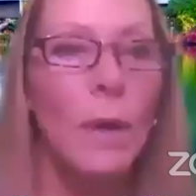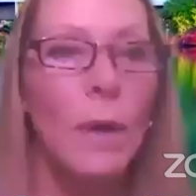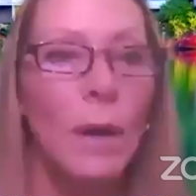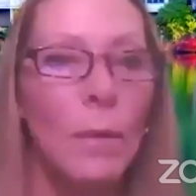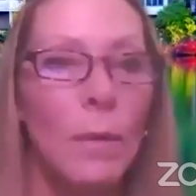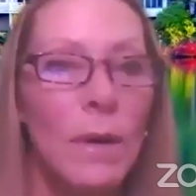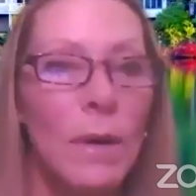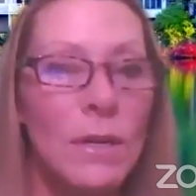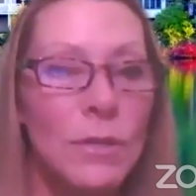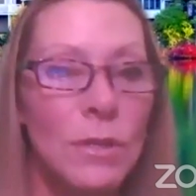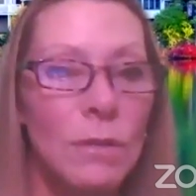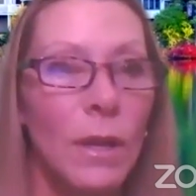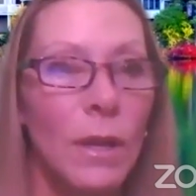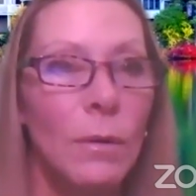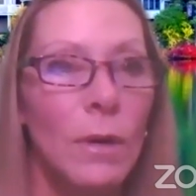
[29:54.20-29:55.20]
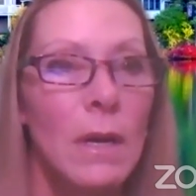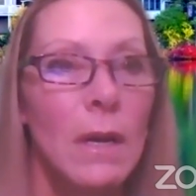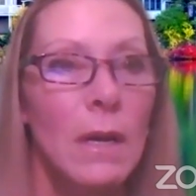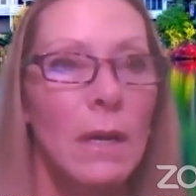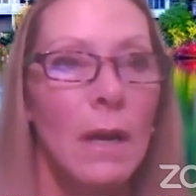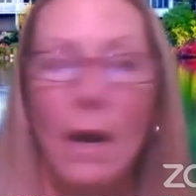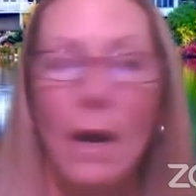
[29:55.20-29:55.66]
question for you.
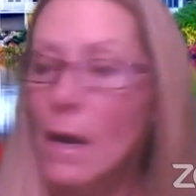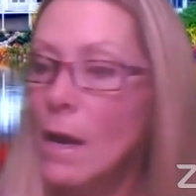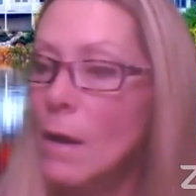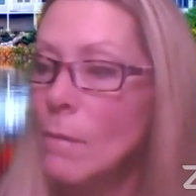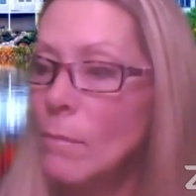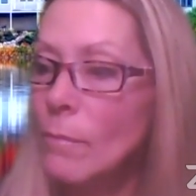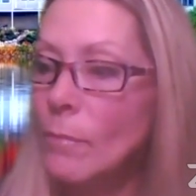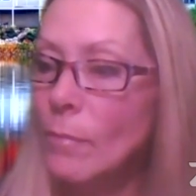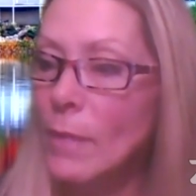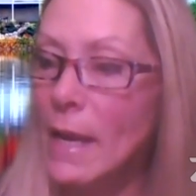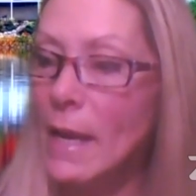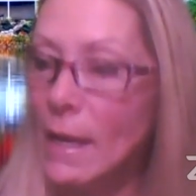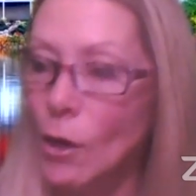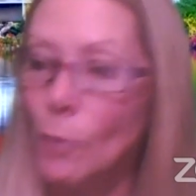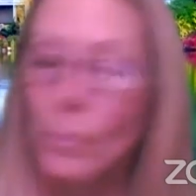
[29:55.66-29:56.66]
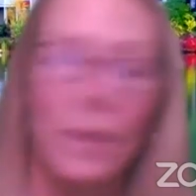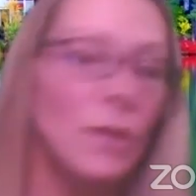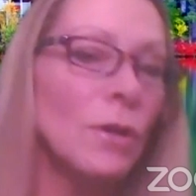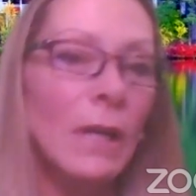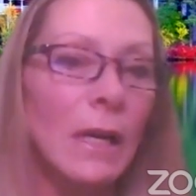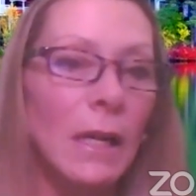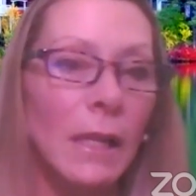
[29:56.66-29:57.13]
and hope that
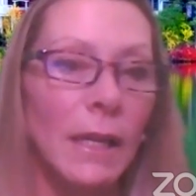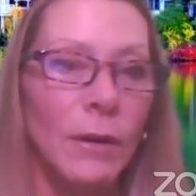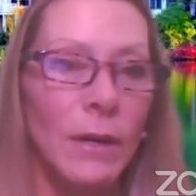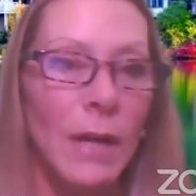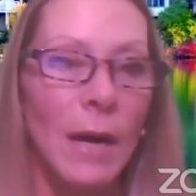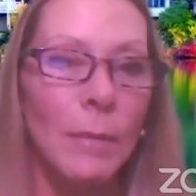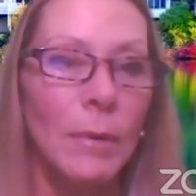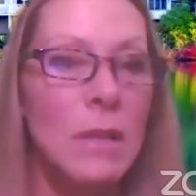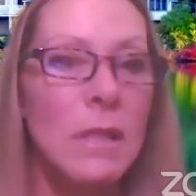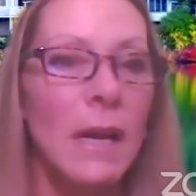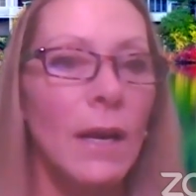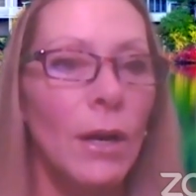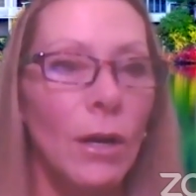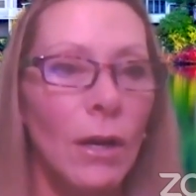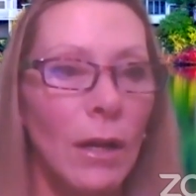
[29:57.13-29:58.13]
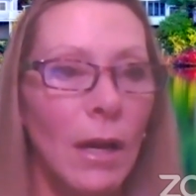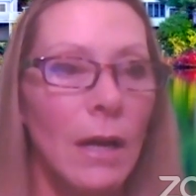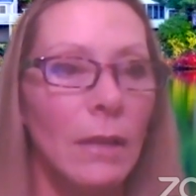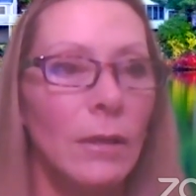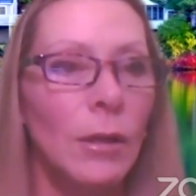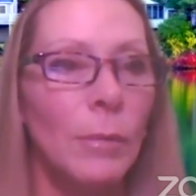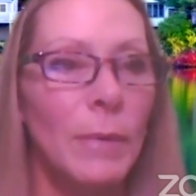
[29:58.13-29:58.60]
you could clear it up, because I heard
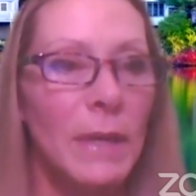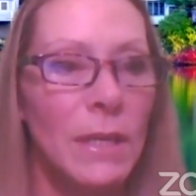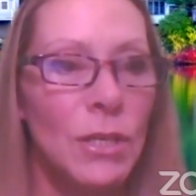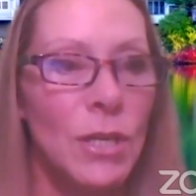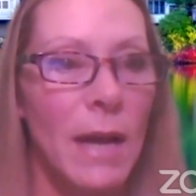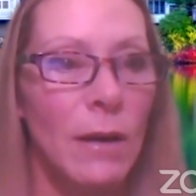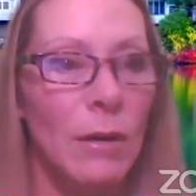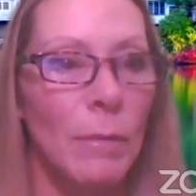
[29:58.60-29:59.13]
a little bit of chatter